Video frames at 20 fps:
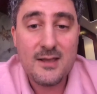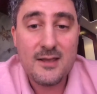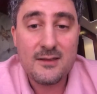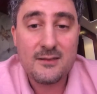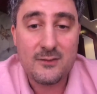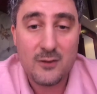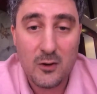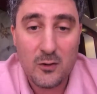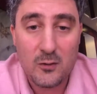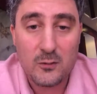
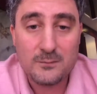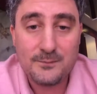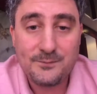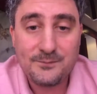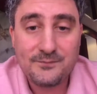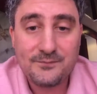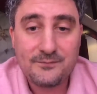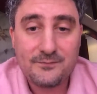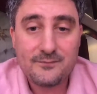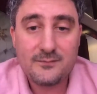So
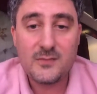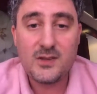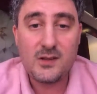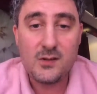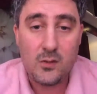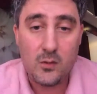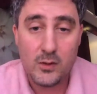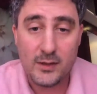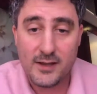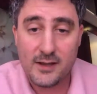
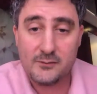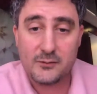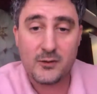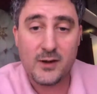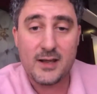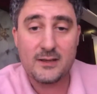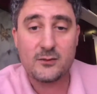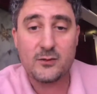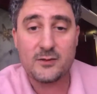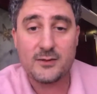what I'm
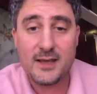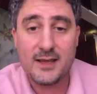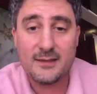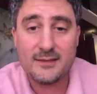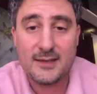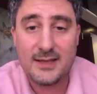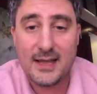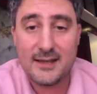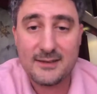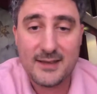trying to say
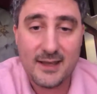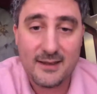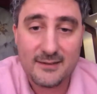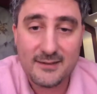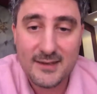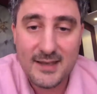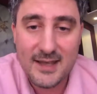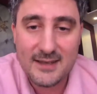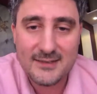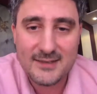is like
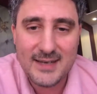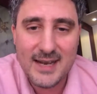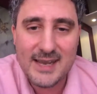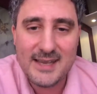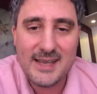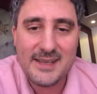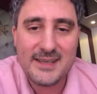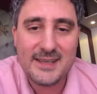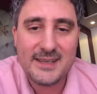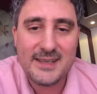this. It's
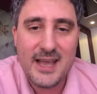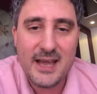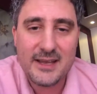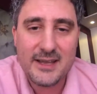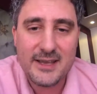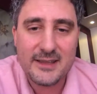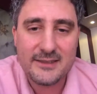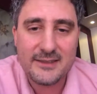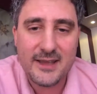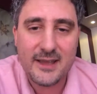like
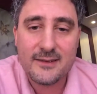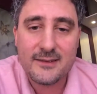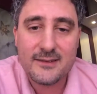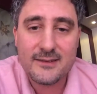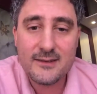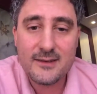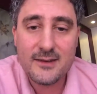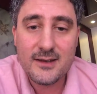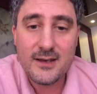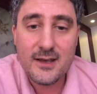Young
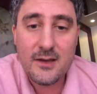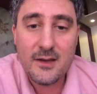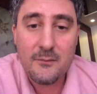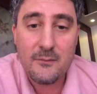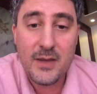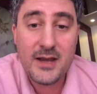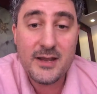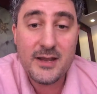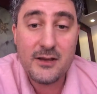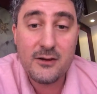Indians.
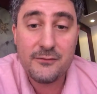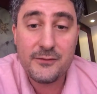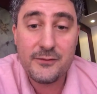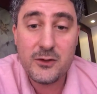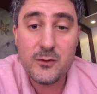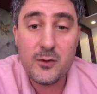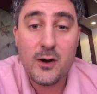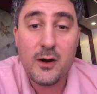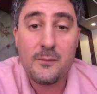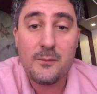Many of
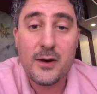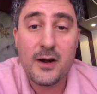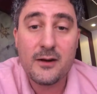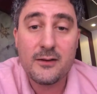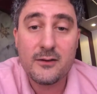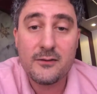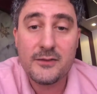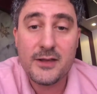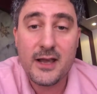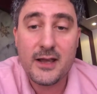you are
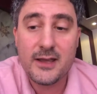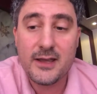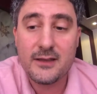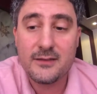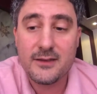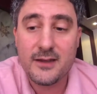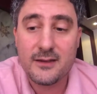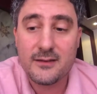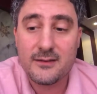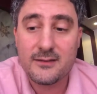part of Young
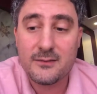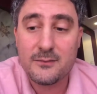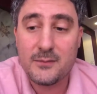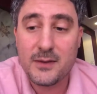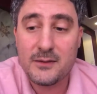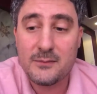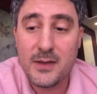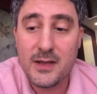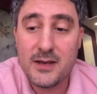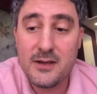Indians,
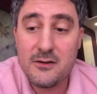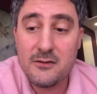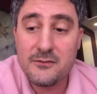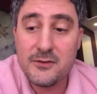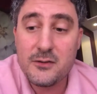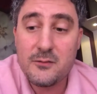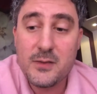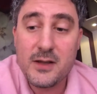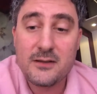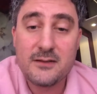but many
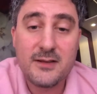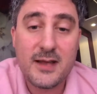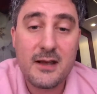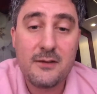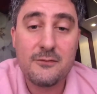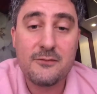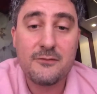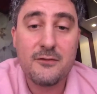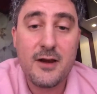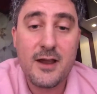of you must
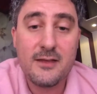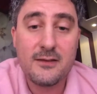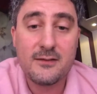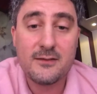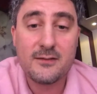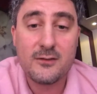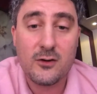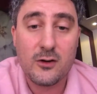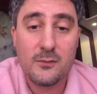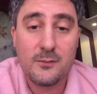have
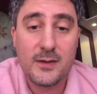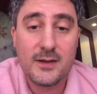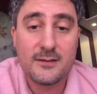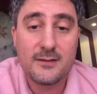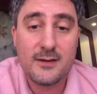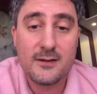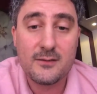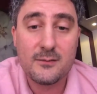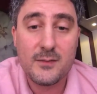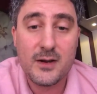friends or
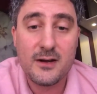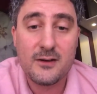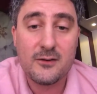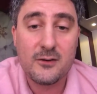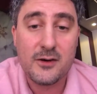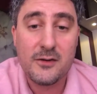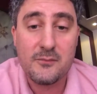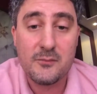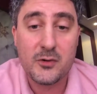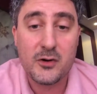businessmen
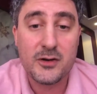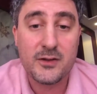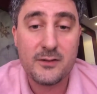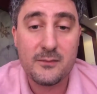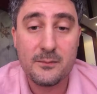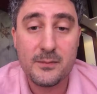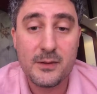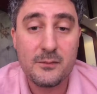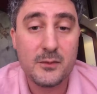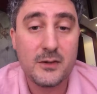or
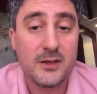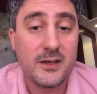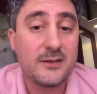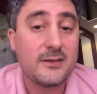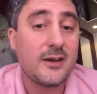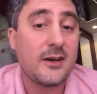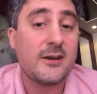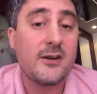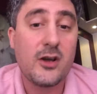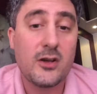important people
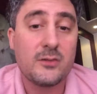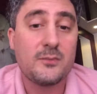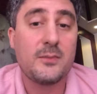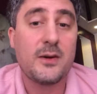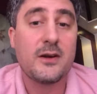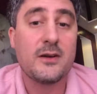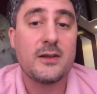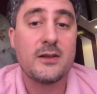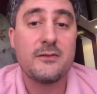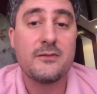that are not
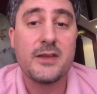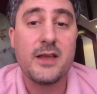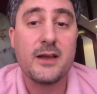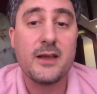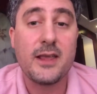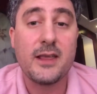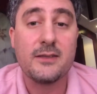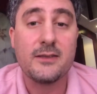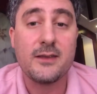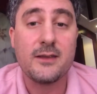part of
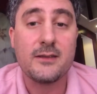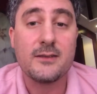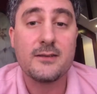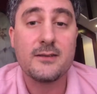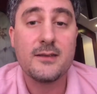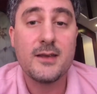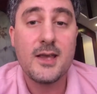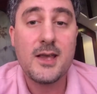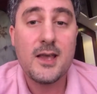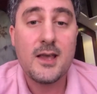Young
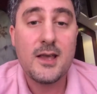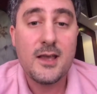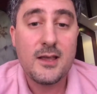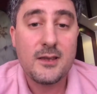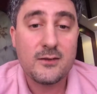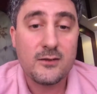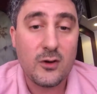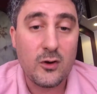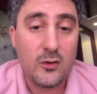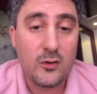Indians.
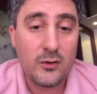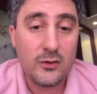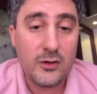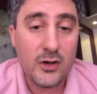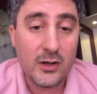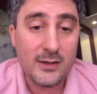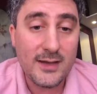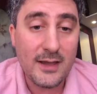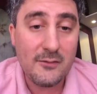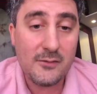So
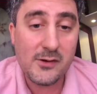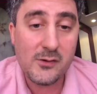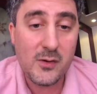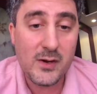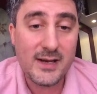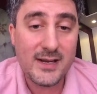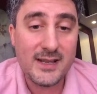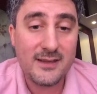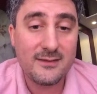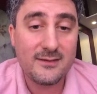not
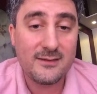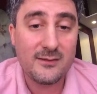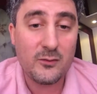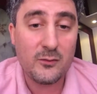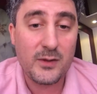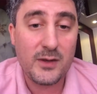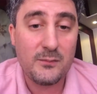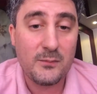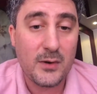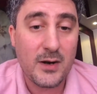everyone needs
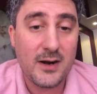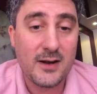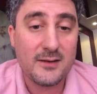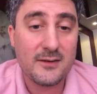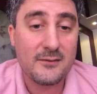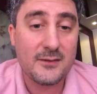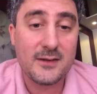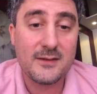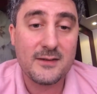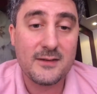to be part
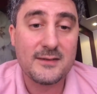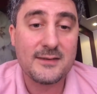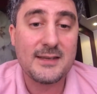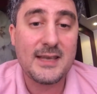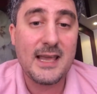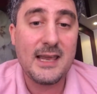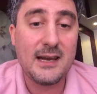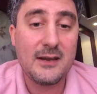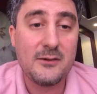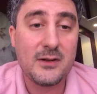of the
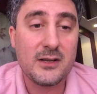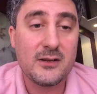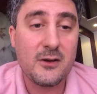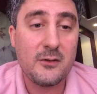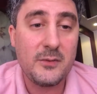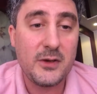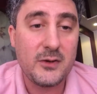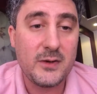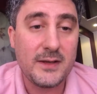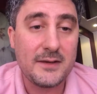scalable
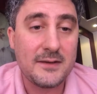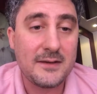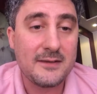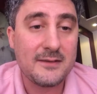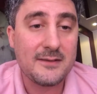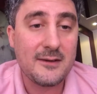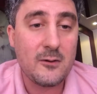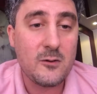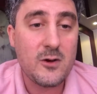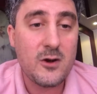community.
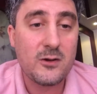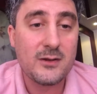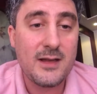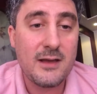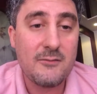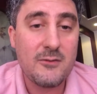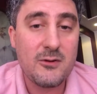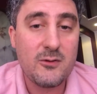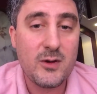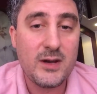So not
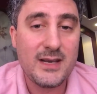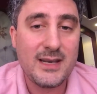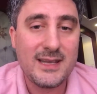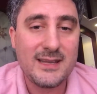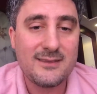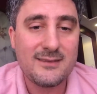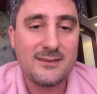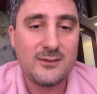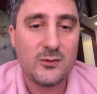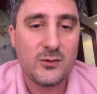everyone
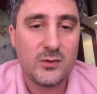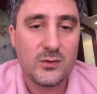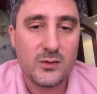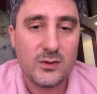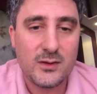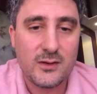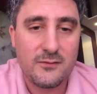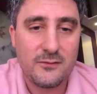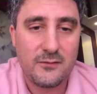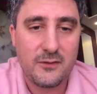needs to do
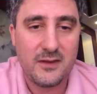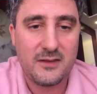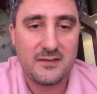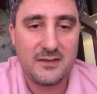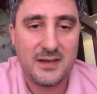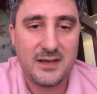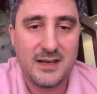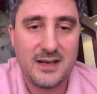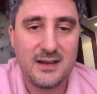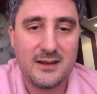the
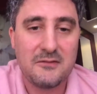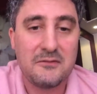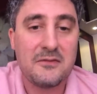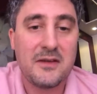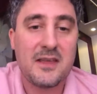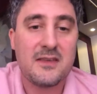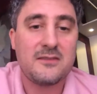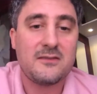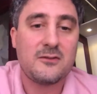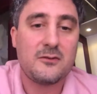physical
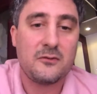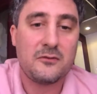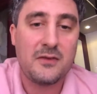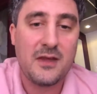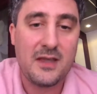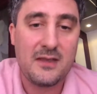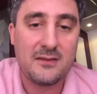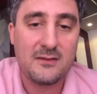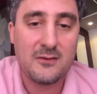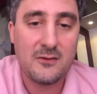
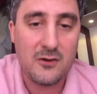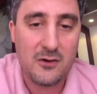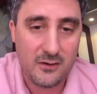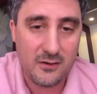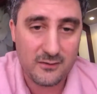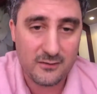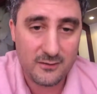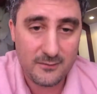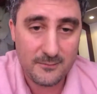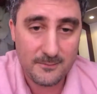face-to-face
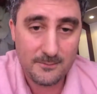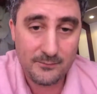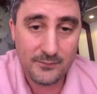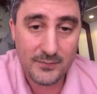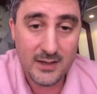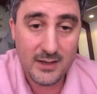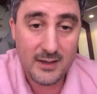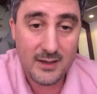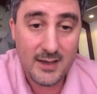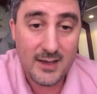course.
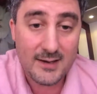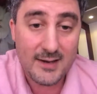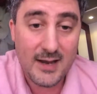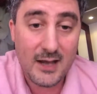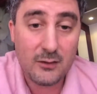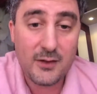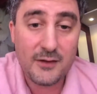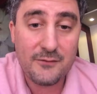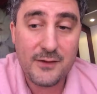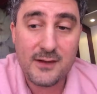Now
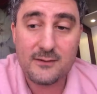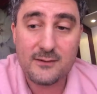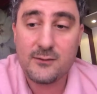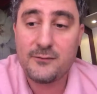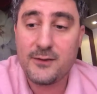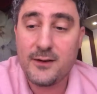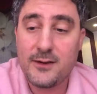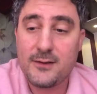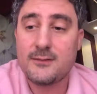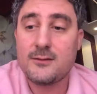the
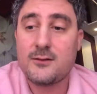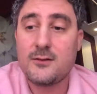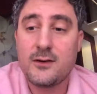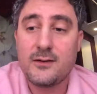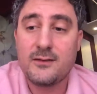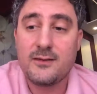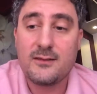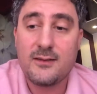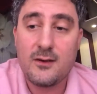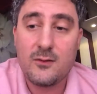face-to-face
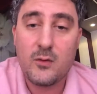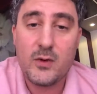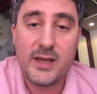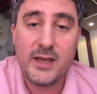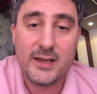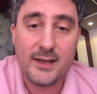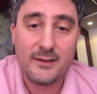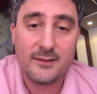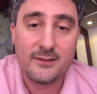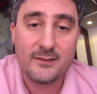course is a
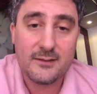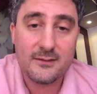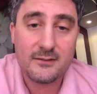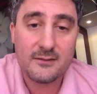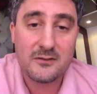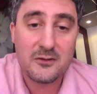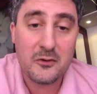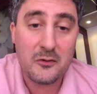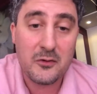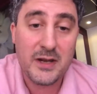weekend.
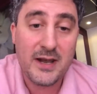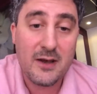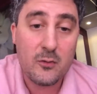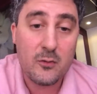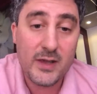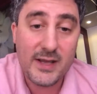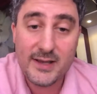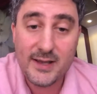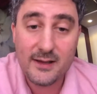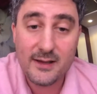So in a
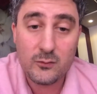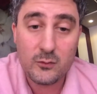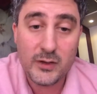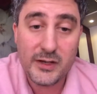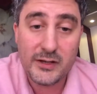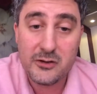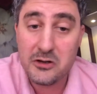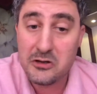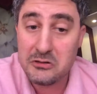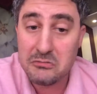weekend
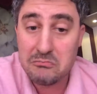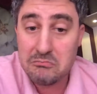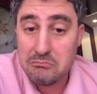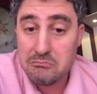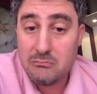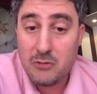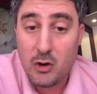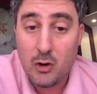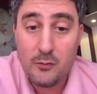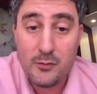we could,
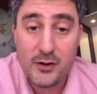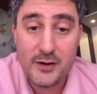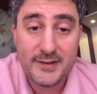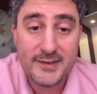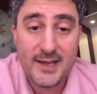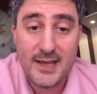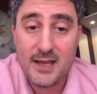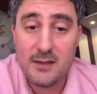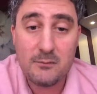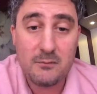over
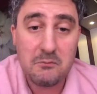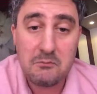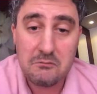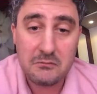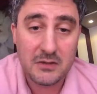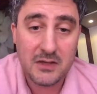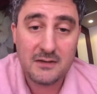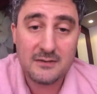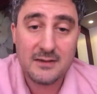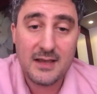time,
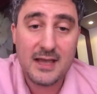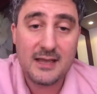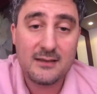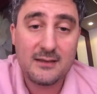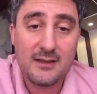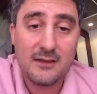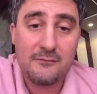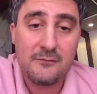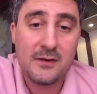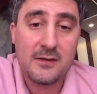decide
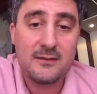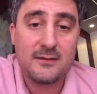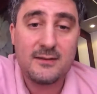different